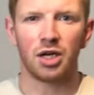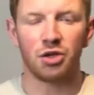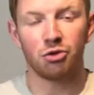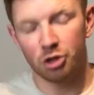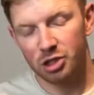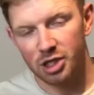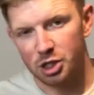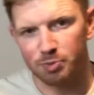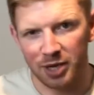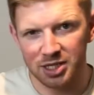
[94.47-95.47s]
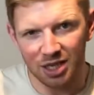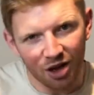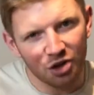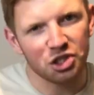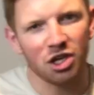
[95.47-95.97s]
You just need a space
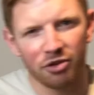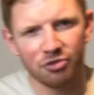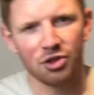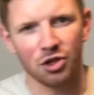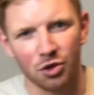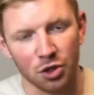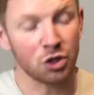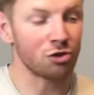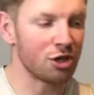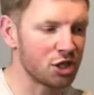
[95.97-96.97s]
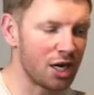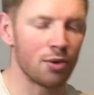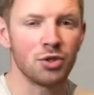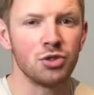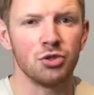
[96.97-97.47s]
large enough that you can stretch
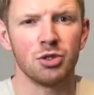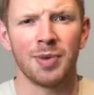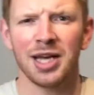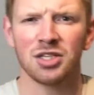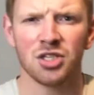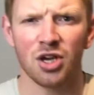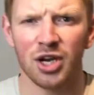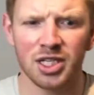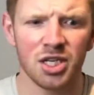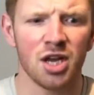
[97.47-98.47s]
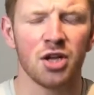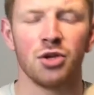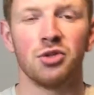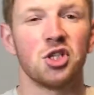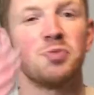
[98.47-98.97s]
out and do some exercise.
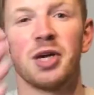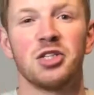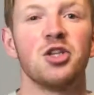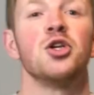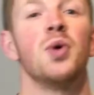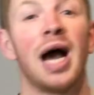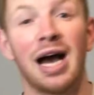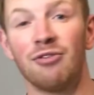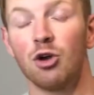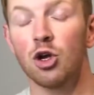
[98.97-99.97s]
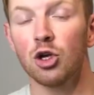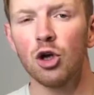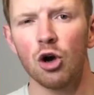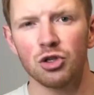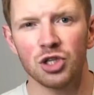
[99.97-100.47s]
Use the space that you have
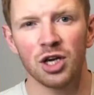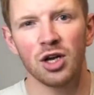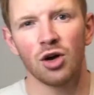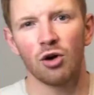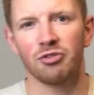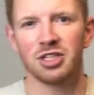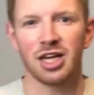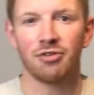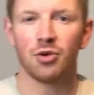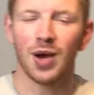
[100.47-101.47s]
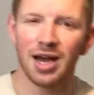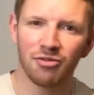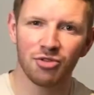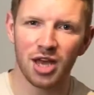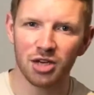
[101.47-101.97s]
got. Obviously, if you
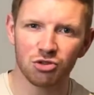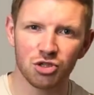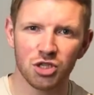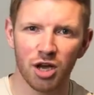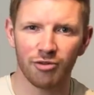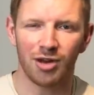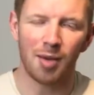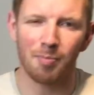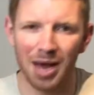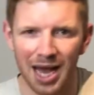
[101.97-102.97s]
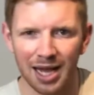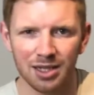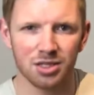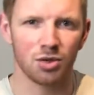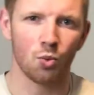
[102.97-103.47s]
have the extra stuff like
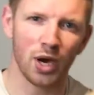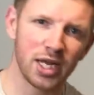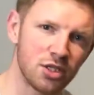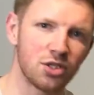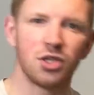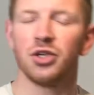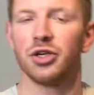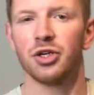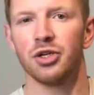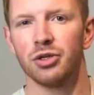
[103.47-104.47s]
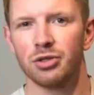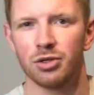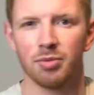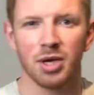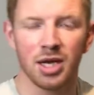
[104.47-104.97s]
bands and weights, then you can use
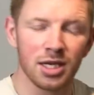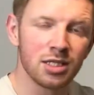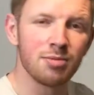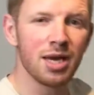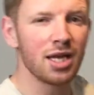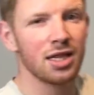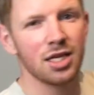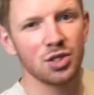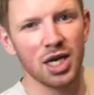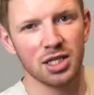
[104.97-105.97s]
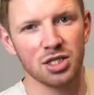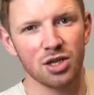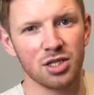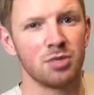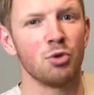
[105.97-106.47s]
them to make these
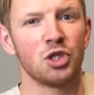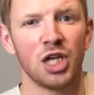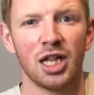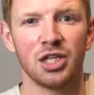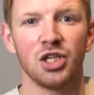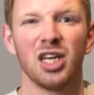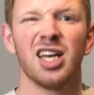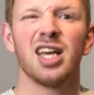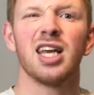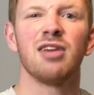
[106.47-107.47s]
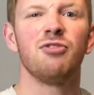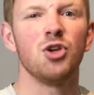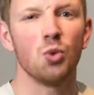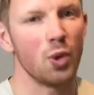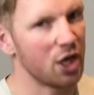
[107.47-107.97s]
exercises more challenging if
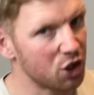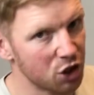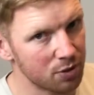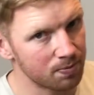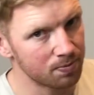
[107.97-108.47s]
you wish.